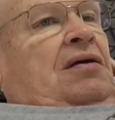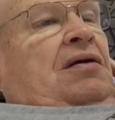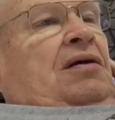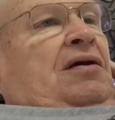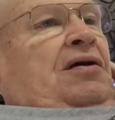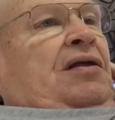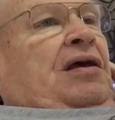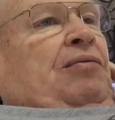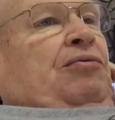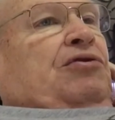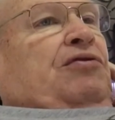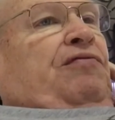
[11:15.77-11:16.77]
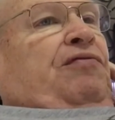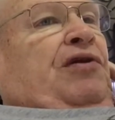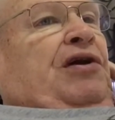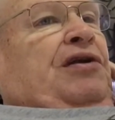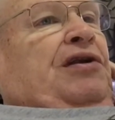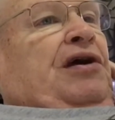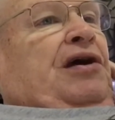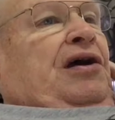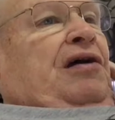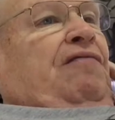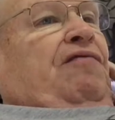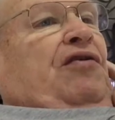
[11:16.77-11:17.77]
That was a friend I
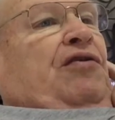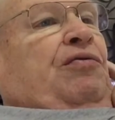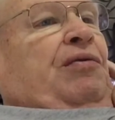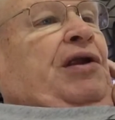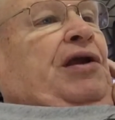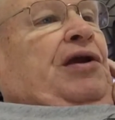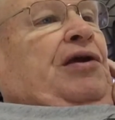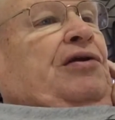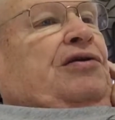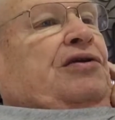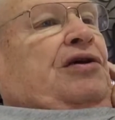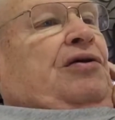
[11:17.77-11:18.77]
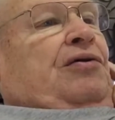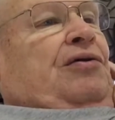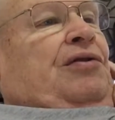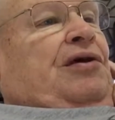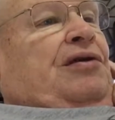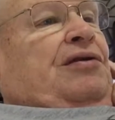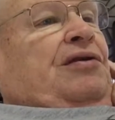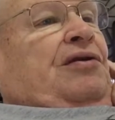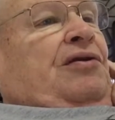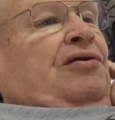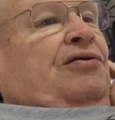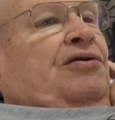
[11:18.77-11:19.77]
had for 20 years ago and I
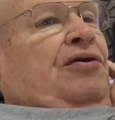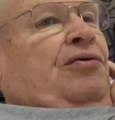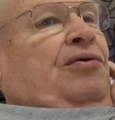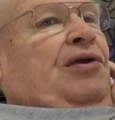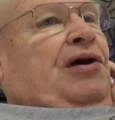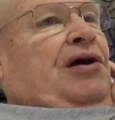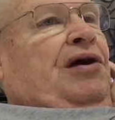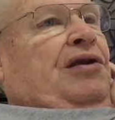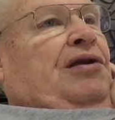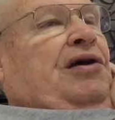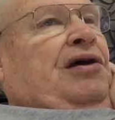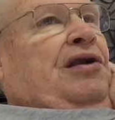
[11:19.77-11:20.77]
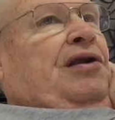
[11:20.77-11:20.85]
had